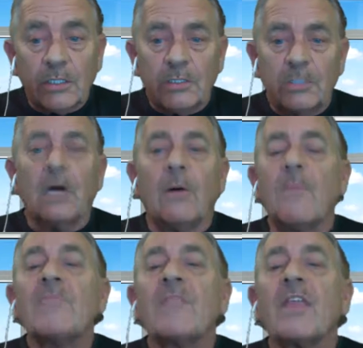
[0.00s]
So
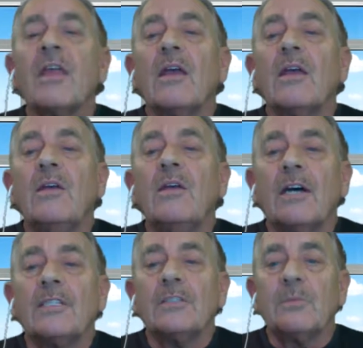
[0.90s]
you
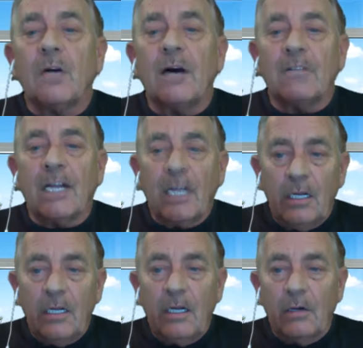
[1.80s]
guys will have like a
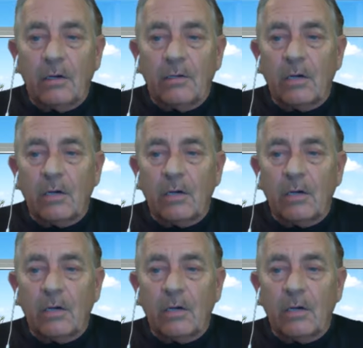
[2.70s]
year